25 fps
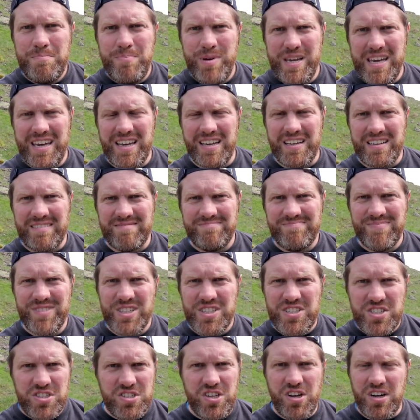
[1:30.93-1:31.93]
being
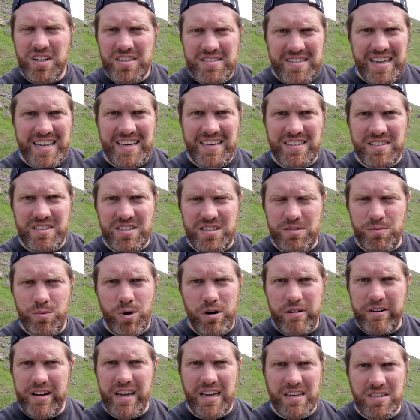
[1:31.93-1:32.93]
sucked into
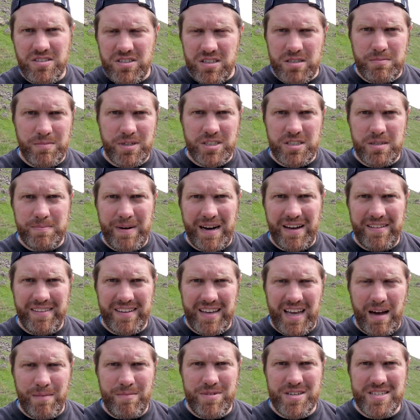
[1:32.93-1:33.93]
worrying so much about
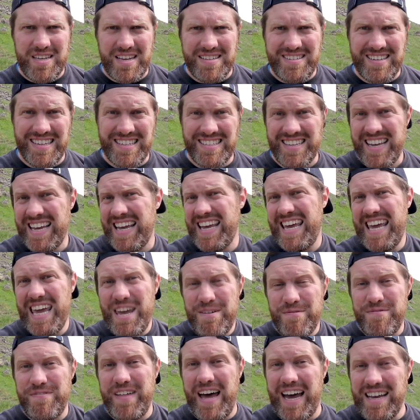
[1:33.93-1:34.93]
the camera settings
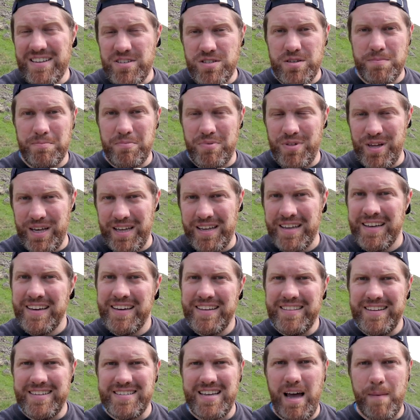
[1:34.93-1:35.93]
if that's something
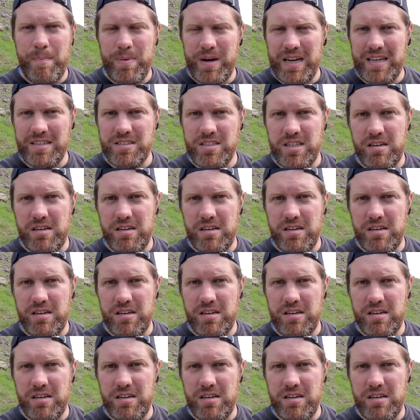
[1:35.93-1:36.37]
that's happening